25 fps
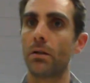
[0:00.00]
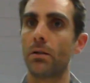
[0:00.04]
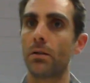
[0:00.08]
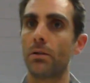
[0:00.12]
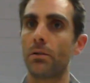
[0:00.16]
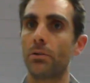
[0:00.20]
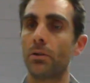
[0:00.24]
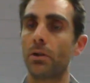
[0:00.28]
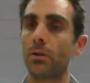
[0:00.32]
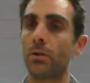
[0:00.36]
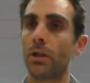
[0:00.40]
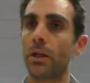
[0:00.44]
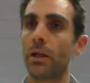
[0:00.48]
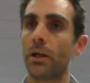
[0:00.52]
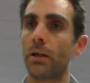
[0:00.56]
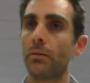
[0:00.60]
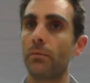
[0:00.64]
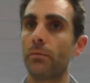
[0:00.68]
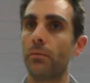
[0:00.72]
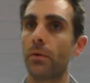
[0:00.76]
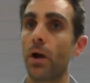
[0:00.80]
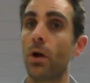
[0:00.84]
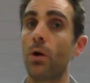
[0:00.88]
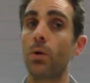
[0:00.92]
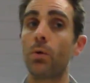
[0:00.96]
So yeah.
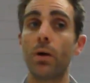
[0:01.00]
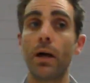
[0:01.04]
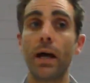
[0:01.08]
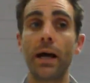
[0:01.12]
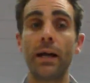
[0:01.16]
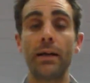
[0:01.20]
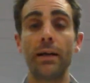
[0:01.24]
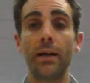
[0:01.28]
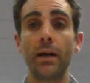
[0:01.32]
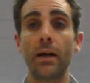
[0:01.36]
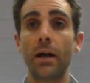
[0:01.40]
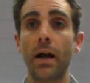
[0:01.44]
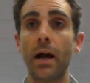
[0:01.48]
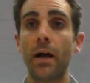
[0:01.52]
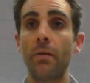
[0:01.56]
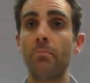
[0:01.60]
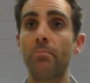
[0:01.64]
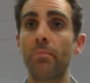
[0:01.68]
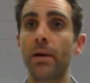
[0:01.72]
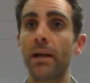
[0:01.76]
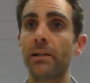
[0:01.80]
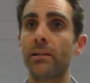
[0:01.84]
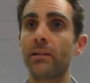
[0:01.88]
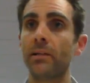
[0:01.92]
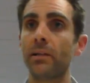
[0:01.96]
Oh, and I'm
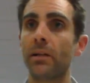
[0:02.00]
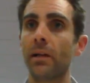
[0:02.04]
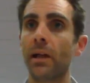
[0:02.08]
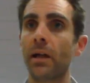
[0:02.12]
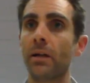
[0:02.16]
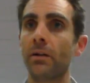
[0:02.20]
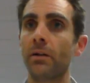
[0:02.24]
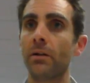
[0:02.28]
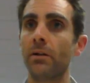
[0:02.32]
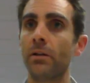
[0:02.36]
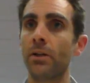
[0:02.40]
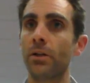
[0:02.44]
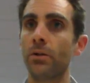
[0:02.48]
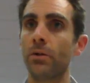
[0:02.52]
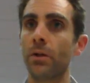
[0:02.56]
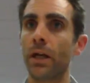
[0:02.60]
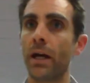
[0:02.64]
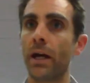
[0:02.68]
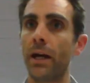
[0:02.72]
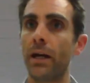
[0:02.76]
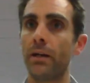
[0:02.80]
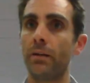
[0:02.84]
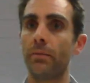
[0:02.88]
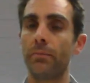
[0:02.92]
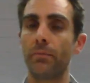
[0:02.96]
based in London,
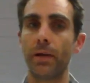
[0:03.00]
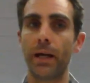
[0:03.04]
UK,